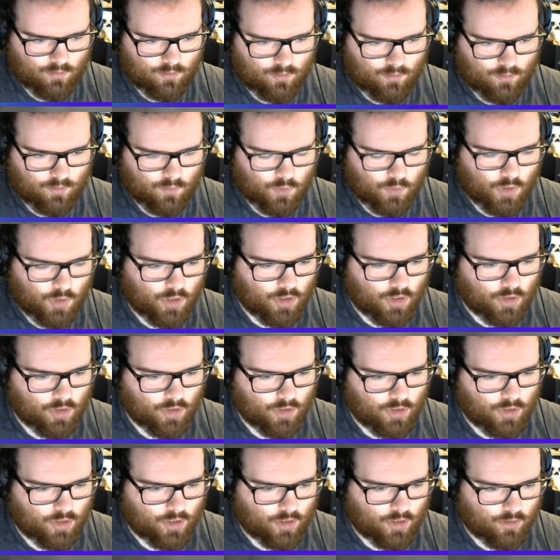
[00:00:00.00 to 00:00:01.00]
what you
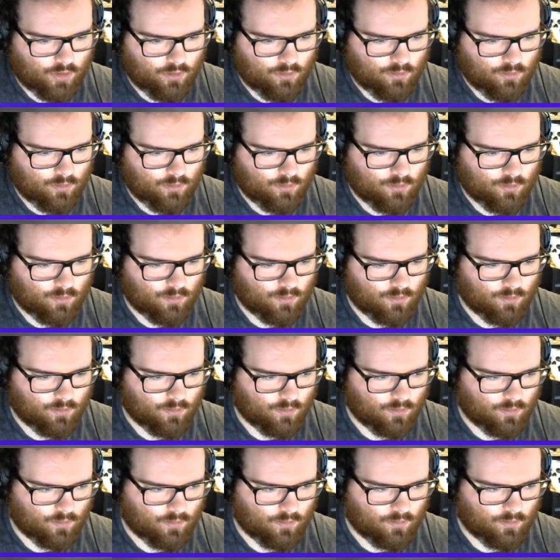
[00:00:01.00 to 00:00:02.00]
could do,
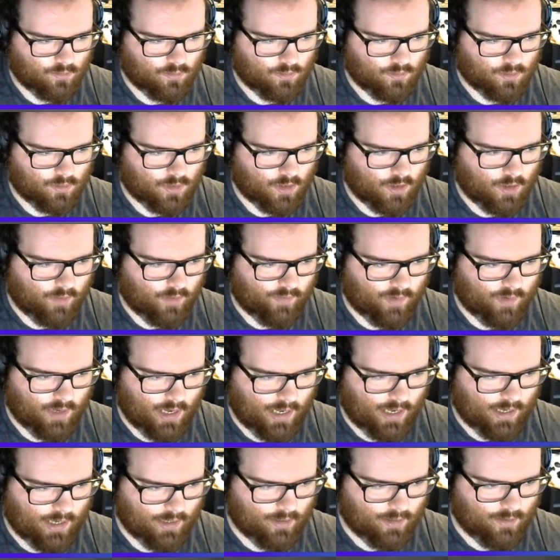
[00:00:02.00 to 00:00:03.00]
so if you
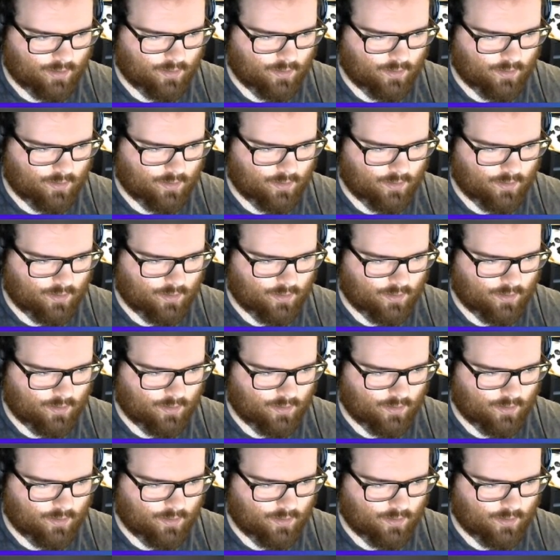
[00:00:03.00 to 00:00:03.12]
had